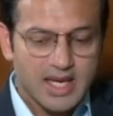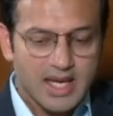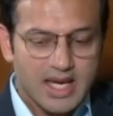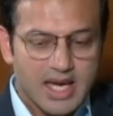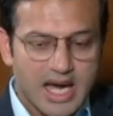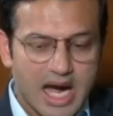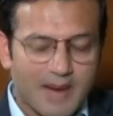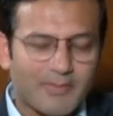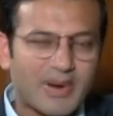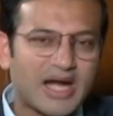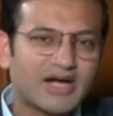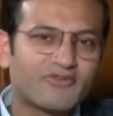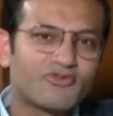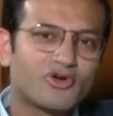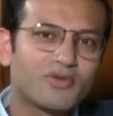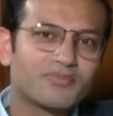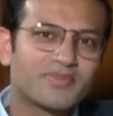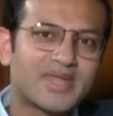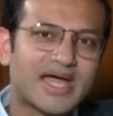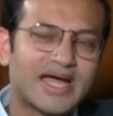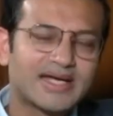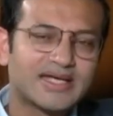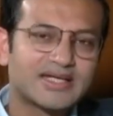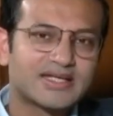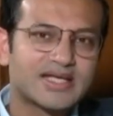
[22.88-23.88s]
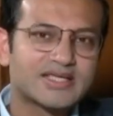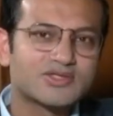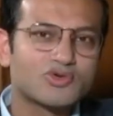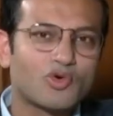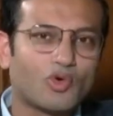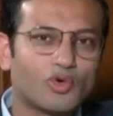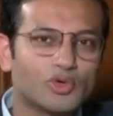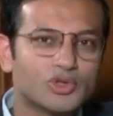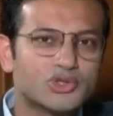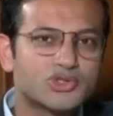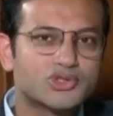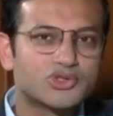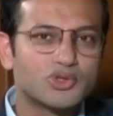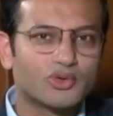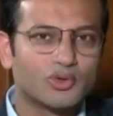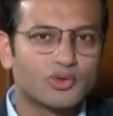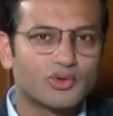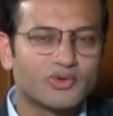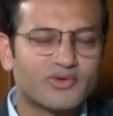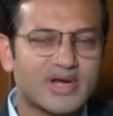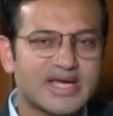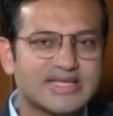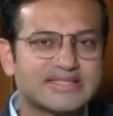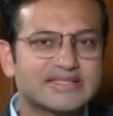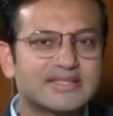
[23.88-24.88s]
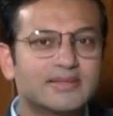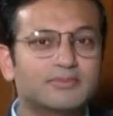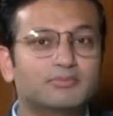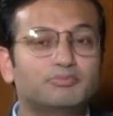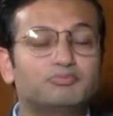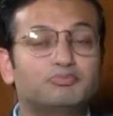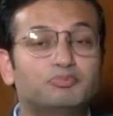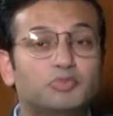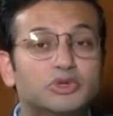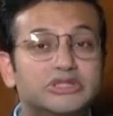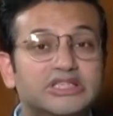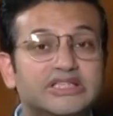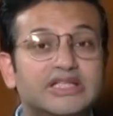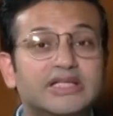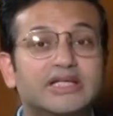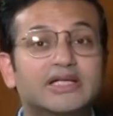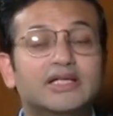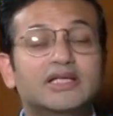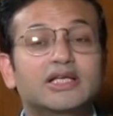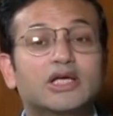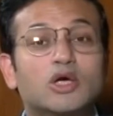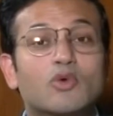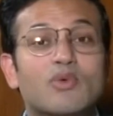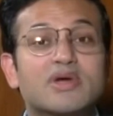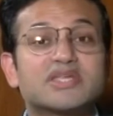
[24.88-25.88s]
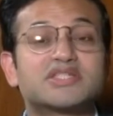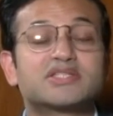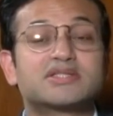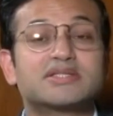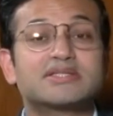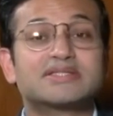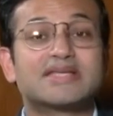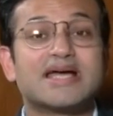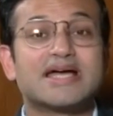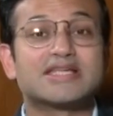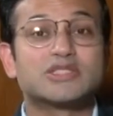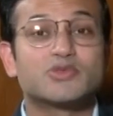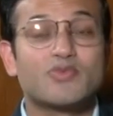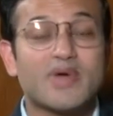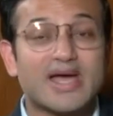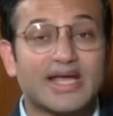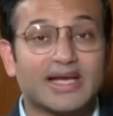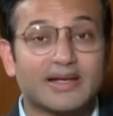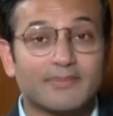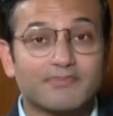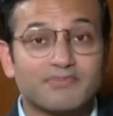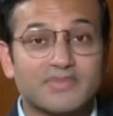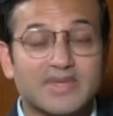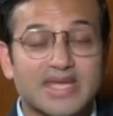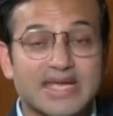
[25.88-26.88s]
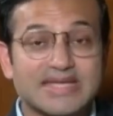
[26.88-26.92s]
Apart from that, it has also raised some political questions as well.